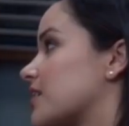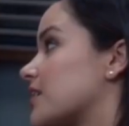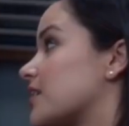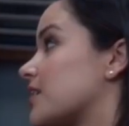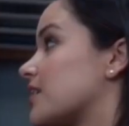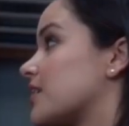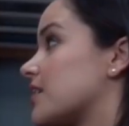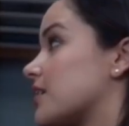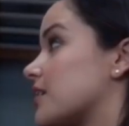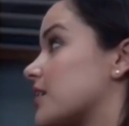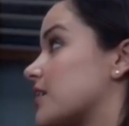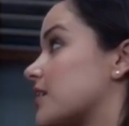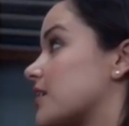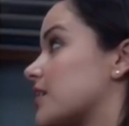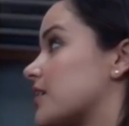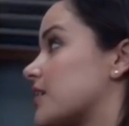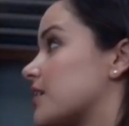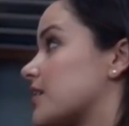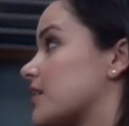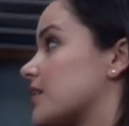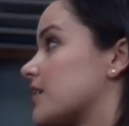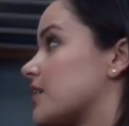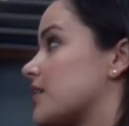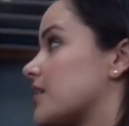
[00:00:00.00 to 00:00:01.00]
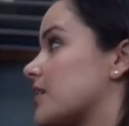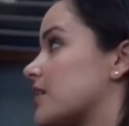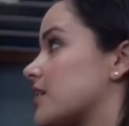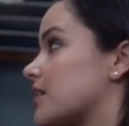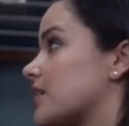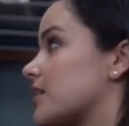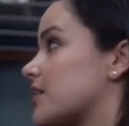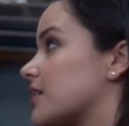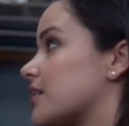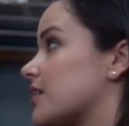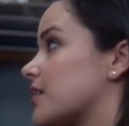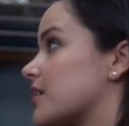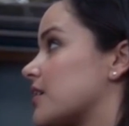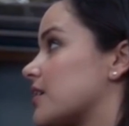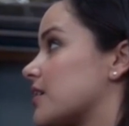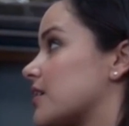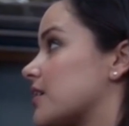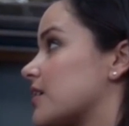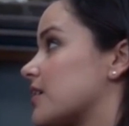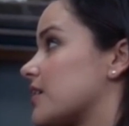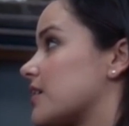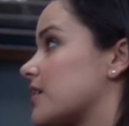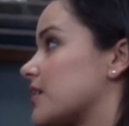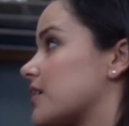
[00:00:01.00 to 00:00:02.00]

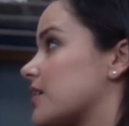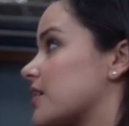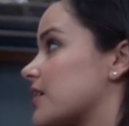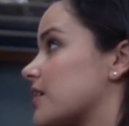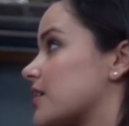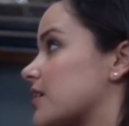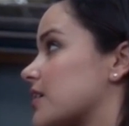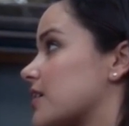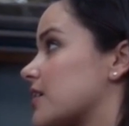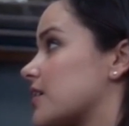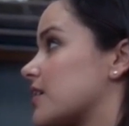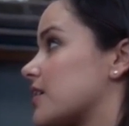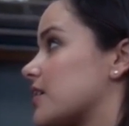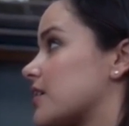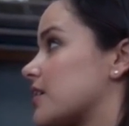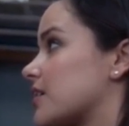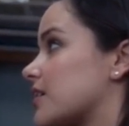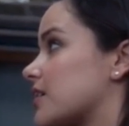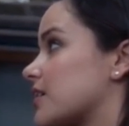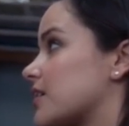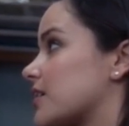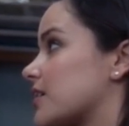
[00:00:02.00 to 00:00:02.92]
(silent)